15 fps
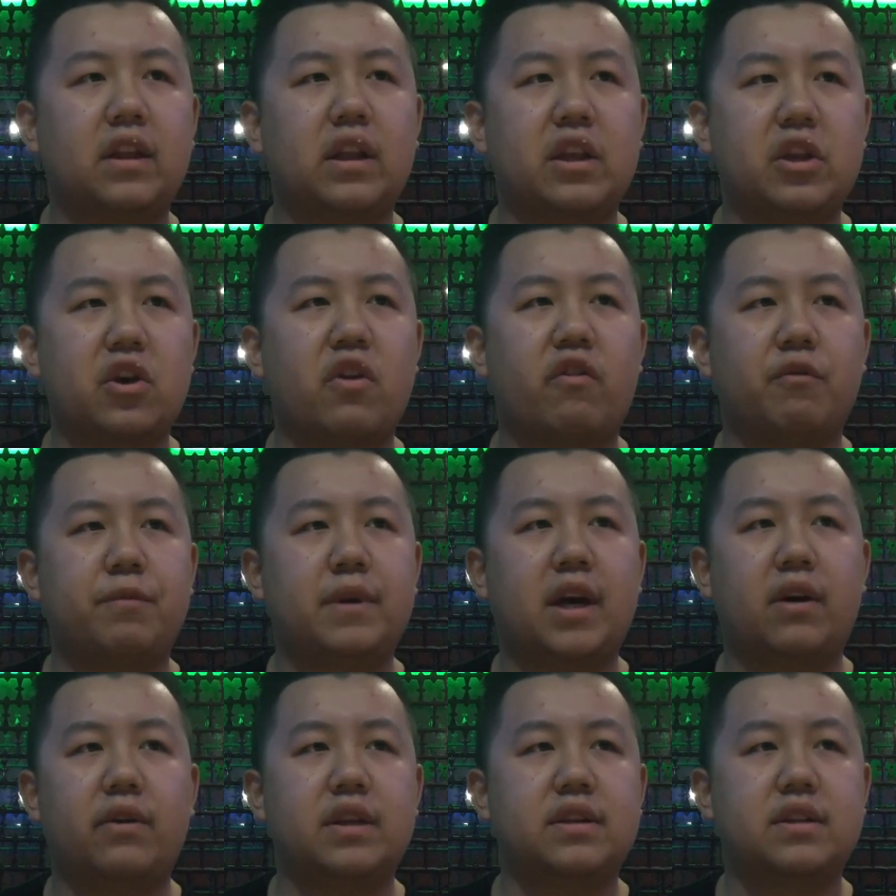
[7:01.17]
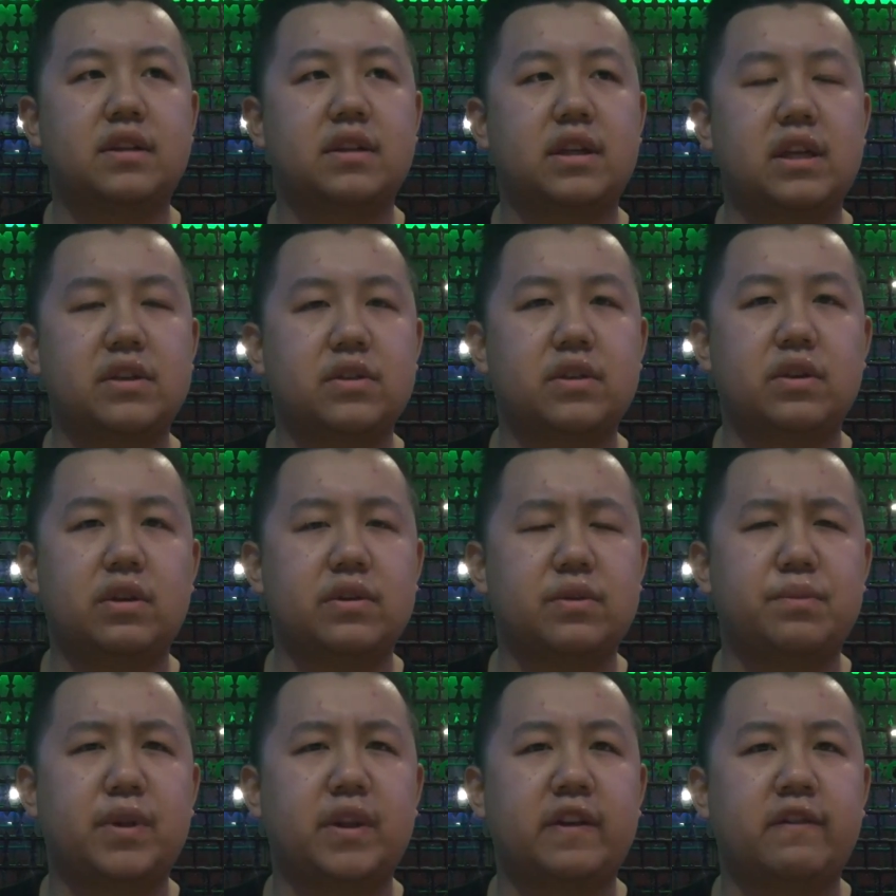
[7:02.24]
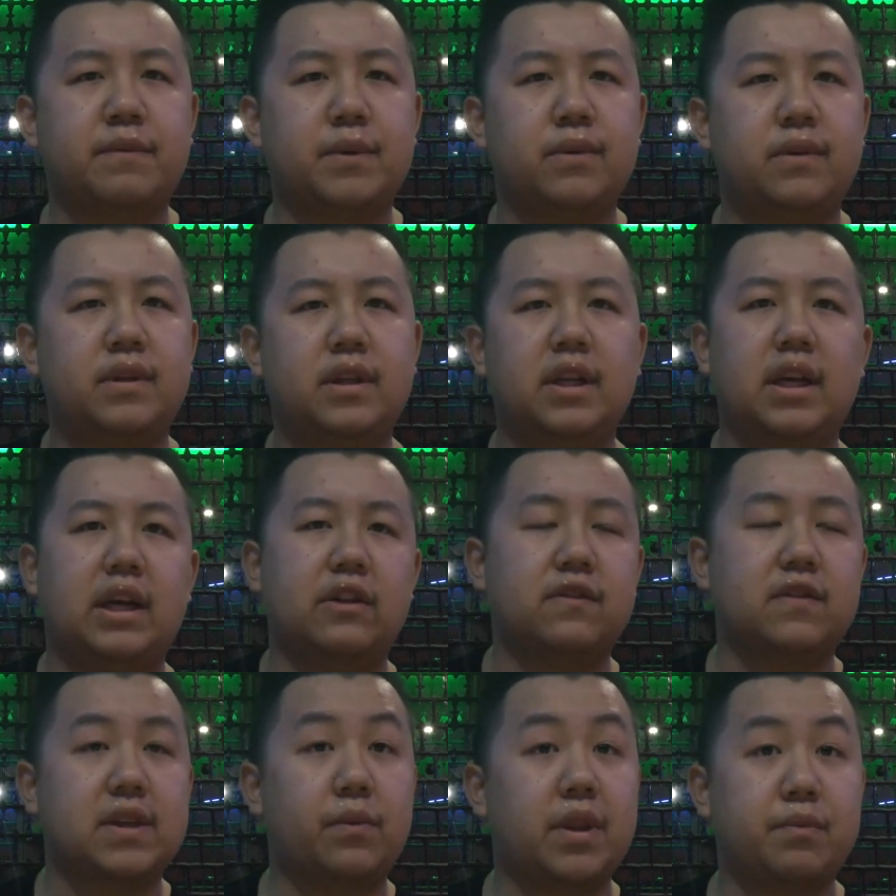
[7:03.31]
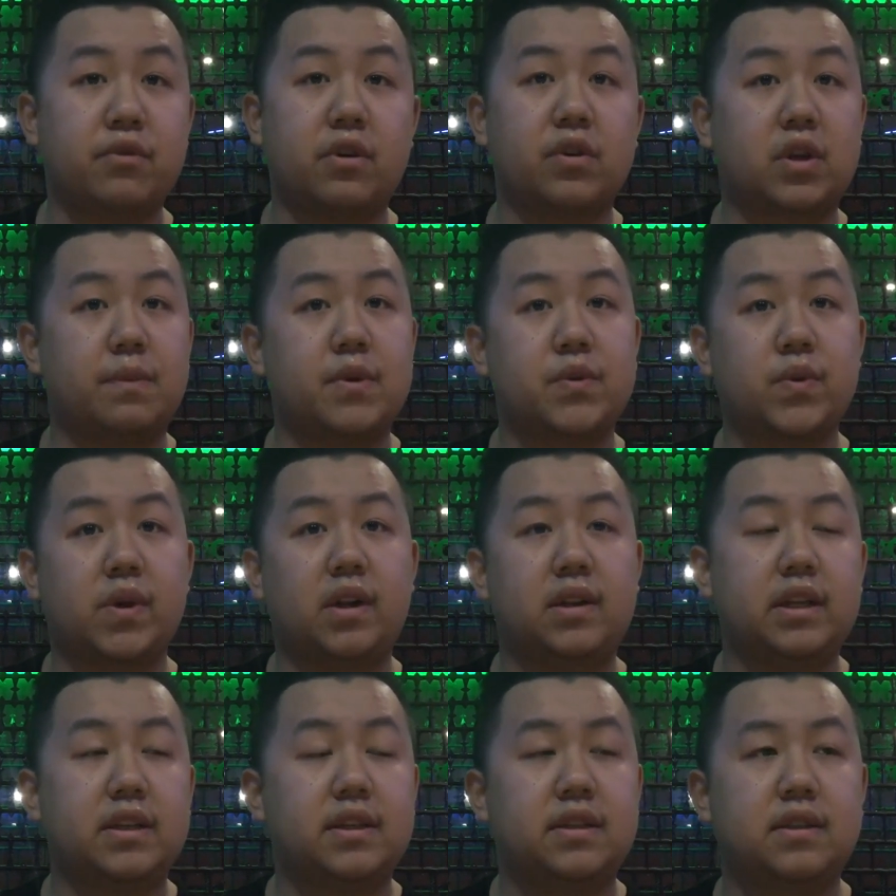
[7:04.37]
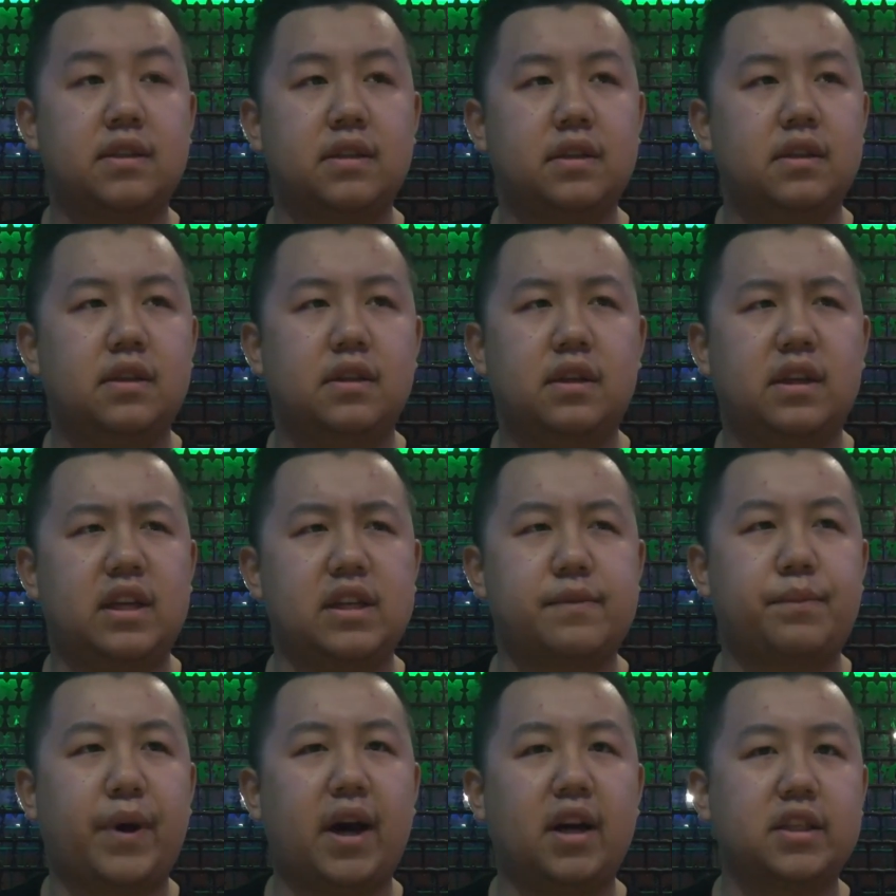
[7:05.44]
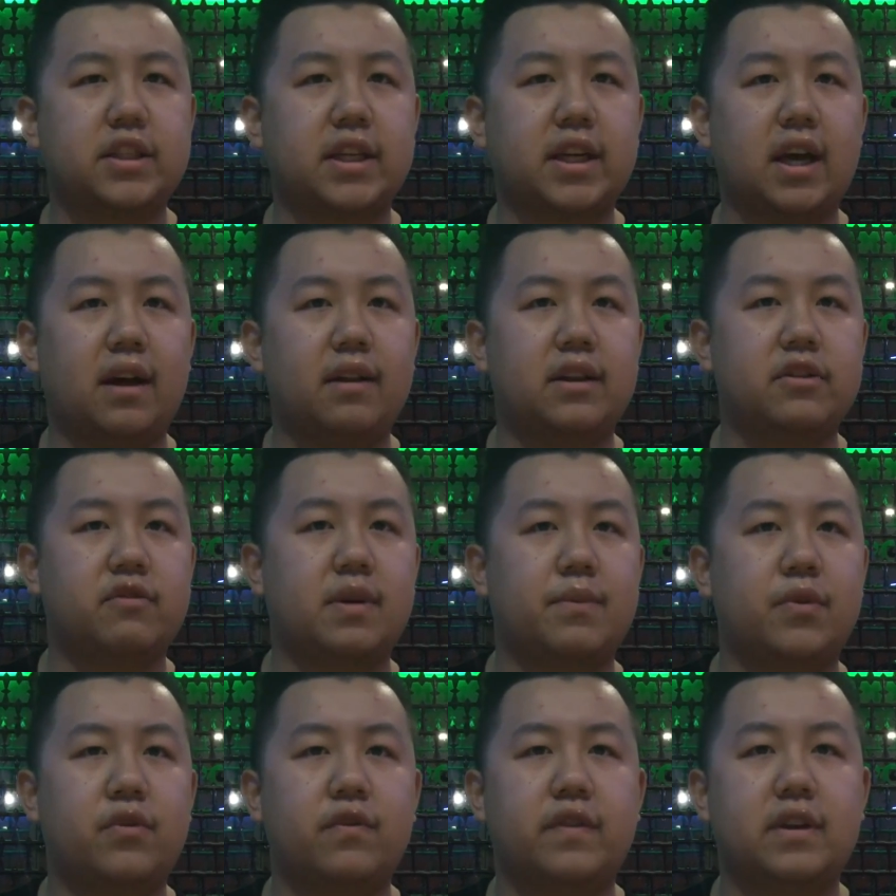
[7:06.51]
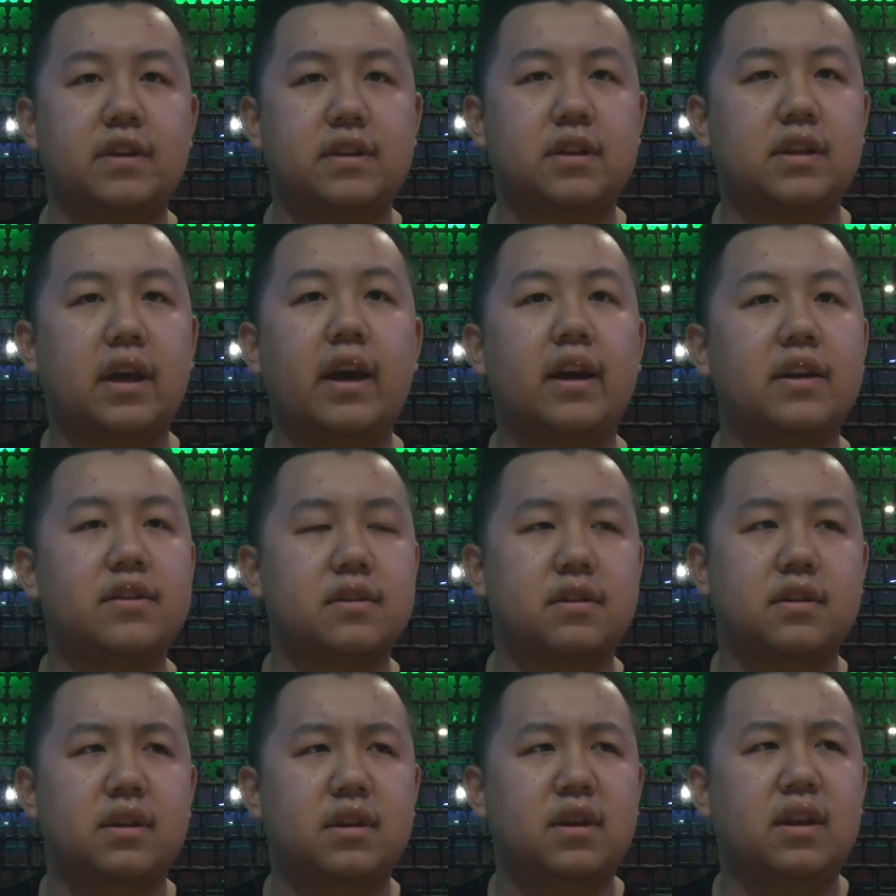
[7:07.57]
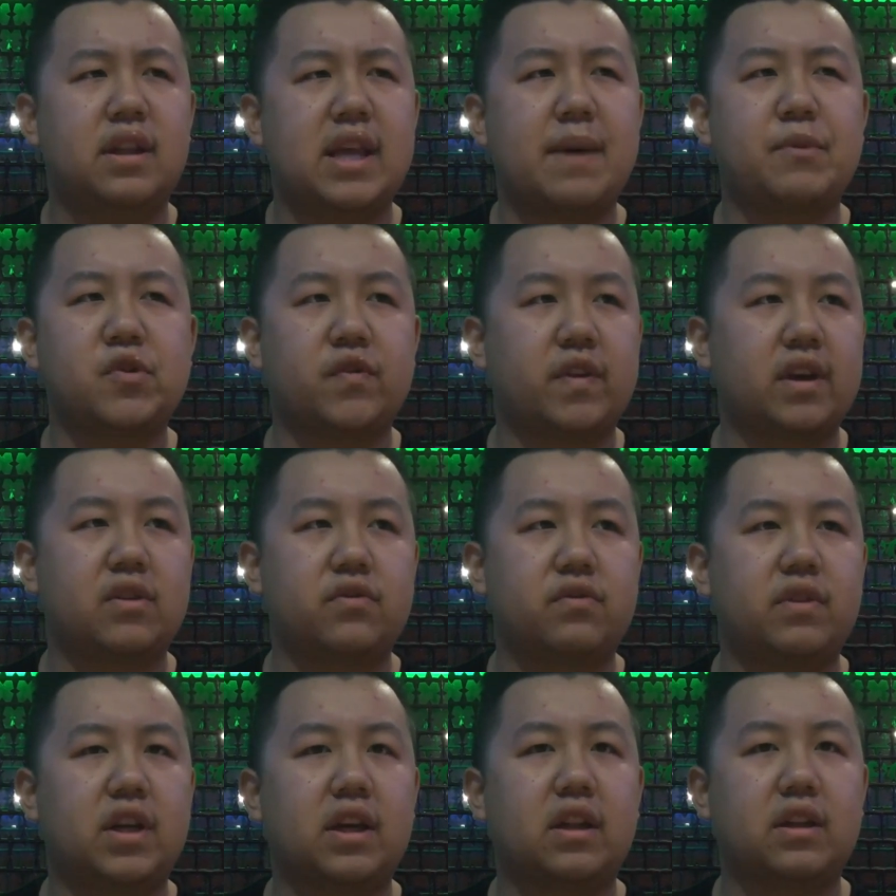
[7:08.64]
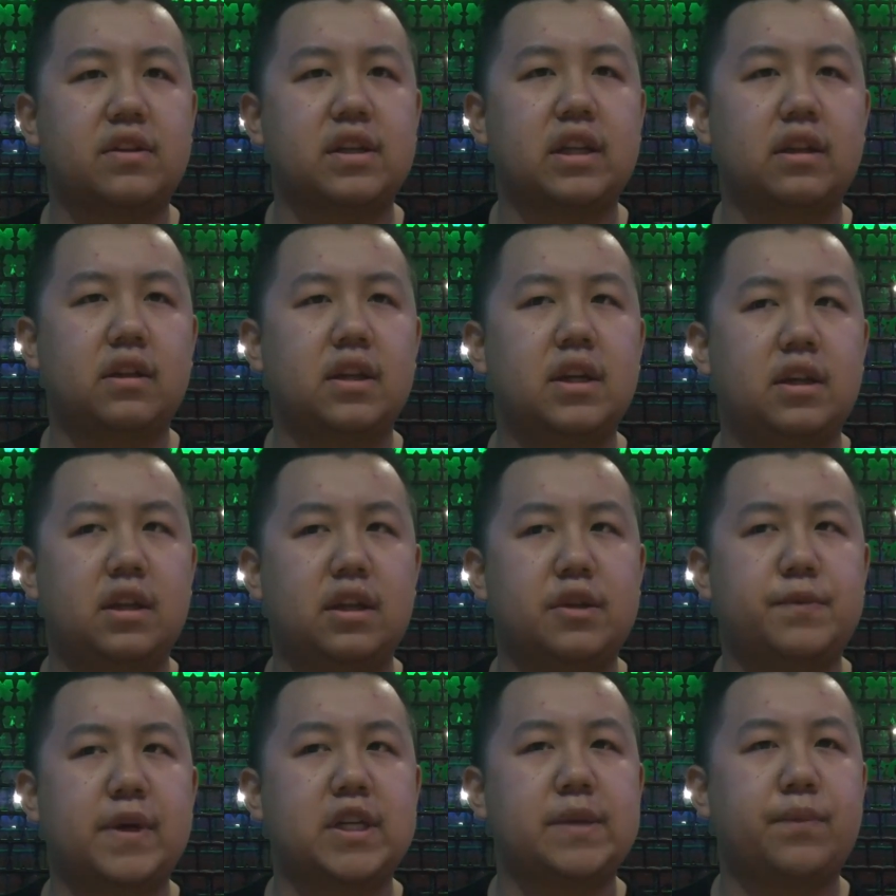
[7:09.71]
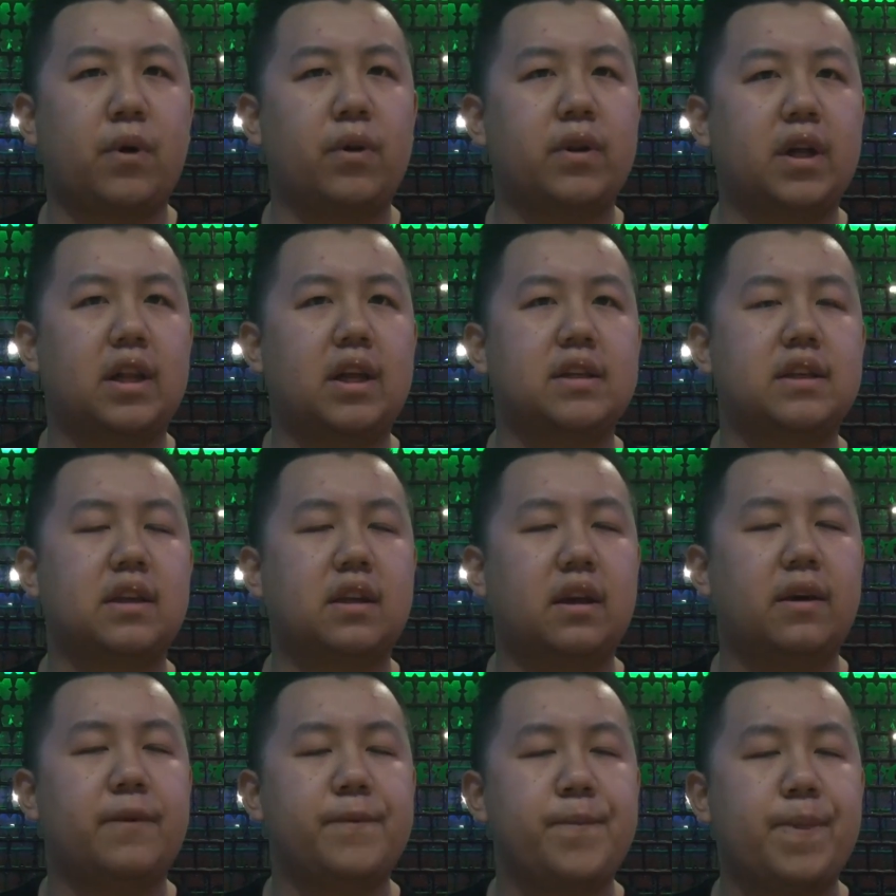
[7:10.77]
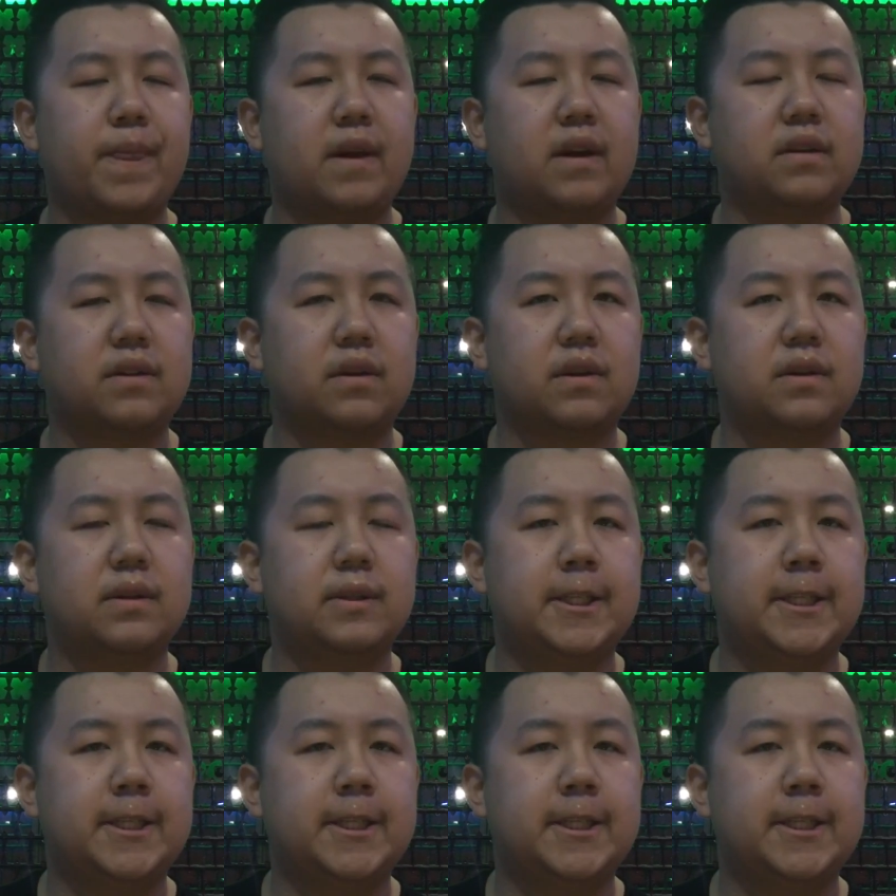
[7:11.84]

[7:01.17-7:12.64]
think in Europe now it's unbelievable. Yeah. And obviously when the pros come as well, it's packed. You can't literally move. It's the atmosphere is ridiculous, especially Paul Hunter Classic. Yeah, that's good.